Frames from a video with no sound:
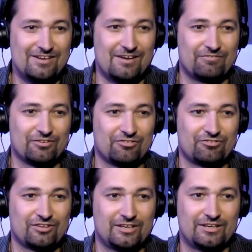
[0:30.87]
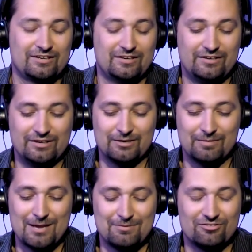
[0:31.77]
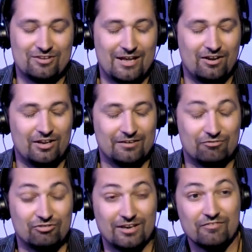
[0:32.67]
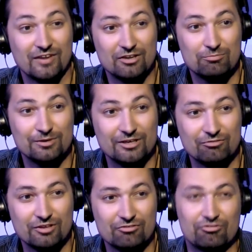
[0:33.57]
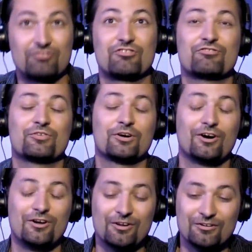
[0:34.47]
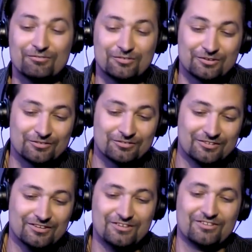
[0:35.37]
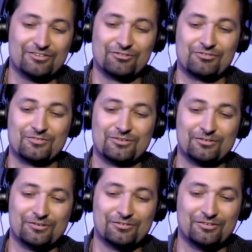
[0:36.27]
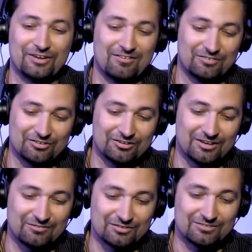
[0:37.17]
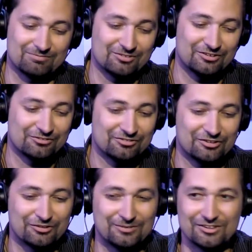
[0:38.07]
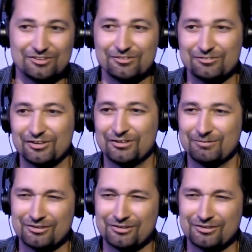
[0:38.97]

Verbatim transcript: at Fresno City. Um, Gabi's had a lot of JFA experience with us, Justice for All, for those of you who haven't heard every single show that we do. Talk, we